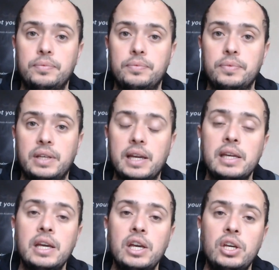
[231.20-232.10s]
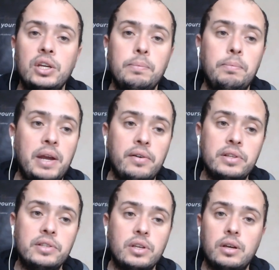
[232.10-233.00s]
Okay,
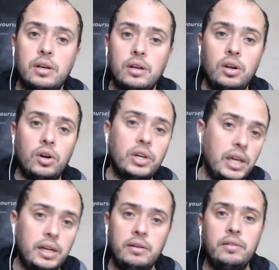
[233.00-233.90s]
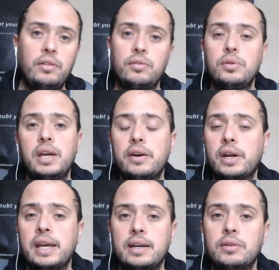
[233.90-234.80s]
parents log in through their
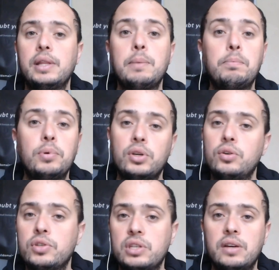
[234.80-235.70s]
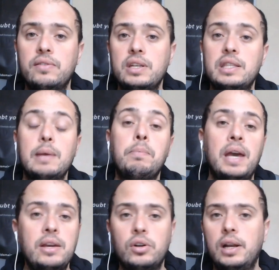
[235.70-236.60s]
account, they book your service, they pay
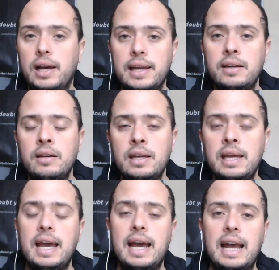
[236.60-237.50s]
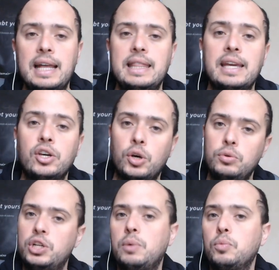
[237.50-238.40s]
online, and then
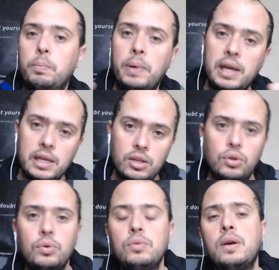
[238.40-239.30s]
CoachUp will pay you